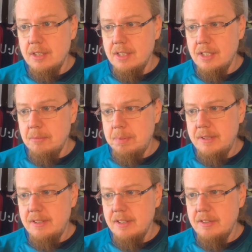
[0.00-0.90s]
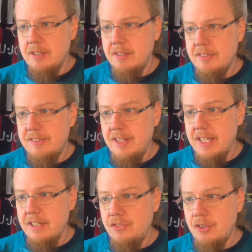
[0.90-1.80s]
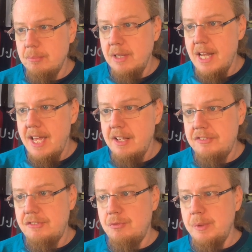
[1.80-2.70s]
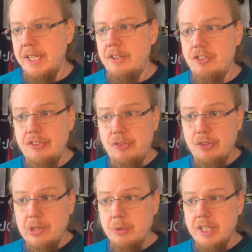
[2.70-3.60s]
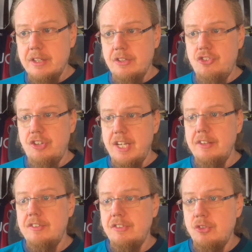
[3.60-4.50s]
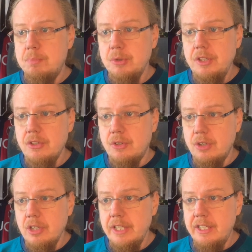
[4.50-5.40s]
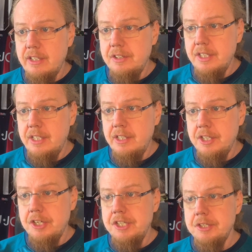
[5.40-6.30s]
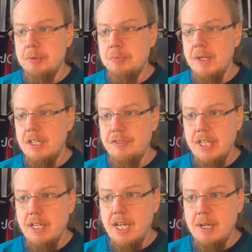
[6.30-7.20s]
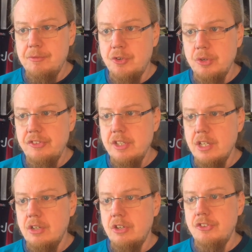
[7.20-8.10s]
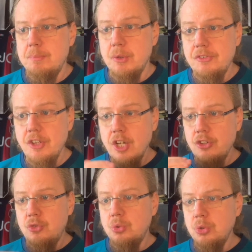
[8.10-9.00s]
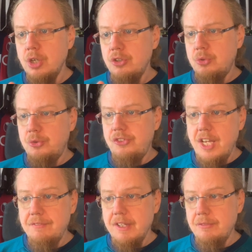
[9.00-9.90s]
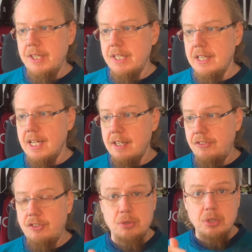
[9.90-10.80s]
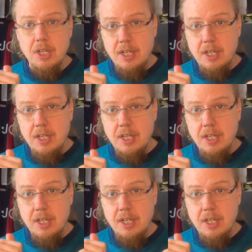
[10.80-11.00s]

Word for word: up the standings from last week just to look at the chances to put it all in in, in And I, am focusing now on spots two to seven. We had Lazio